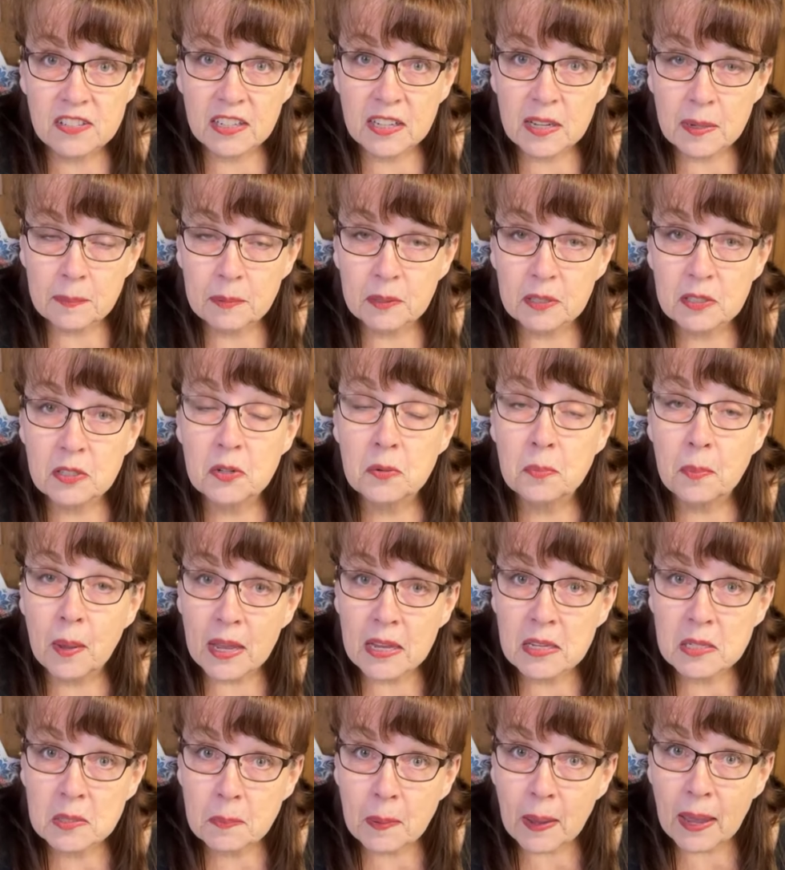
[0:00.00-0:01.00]
So I
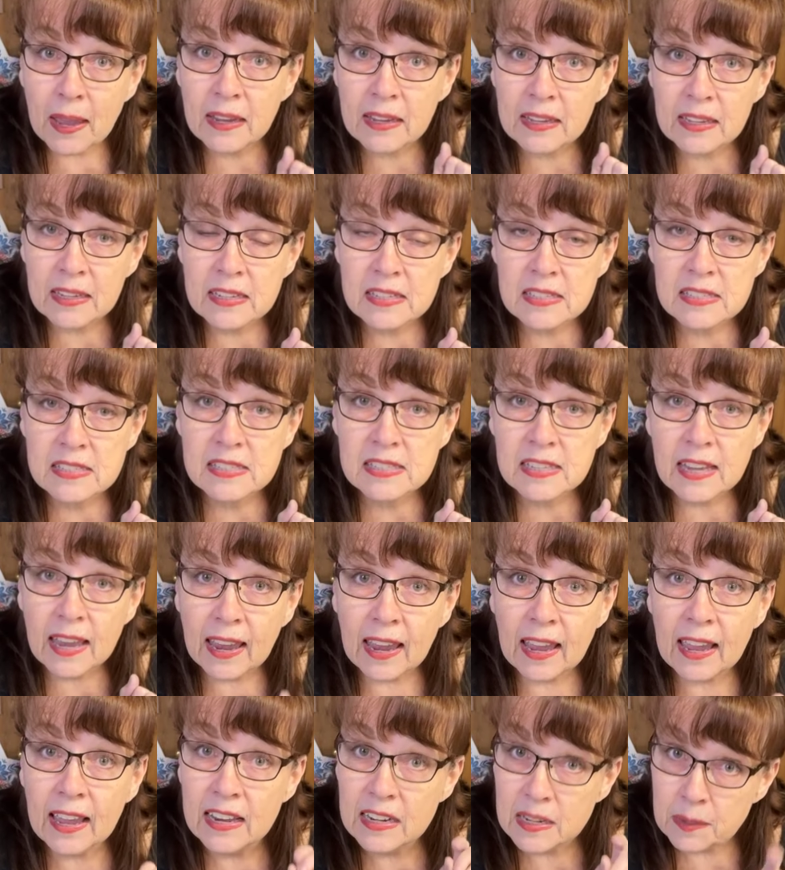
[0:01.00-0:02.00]
forget
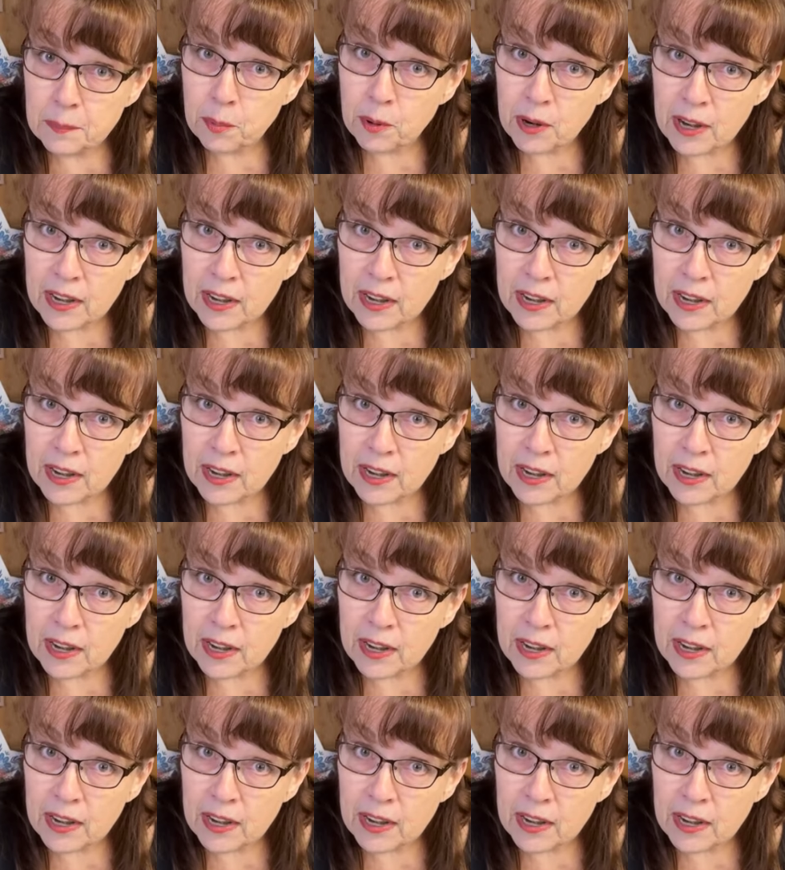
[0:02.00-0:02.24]
how many.